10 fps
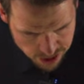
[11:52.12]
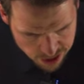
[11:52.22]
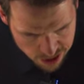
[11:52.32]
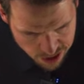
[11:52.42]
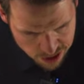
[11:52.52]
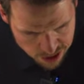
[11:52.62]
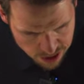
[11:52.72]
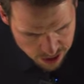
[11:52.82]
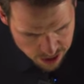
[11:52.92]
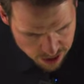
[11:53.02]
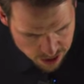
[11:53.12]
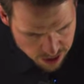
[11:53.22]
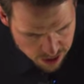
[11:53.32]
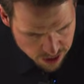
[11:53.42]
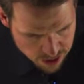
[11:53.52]

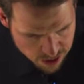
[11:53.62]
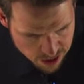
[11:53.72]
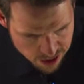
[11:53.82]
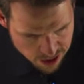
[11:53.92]
Nobody speaks.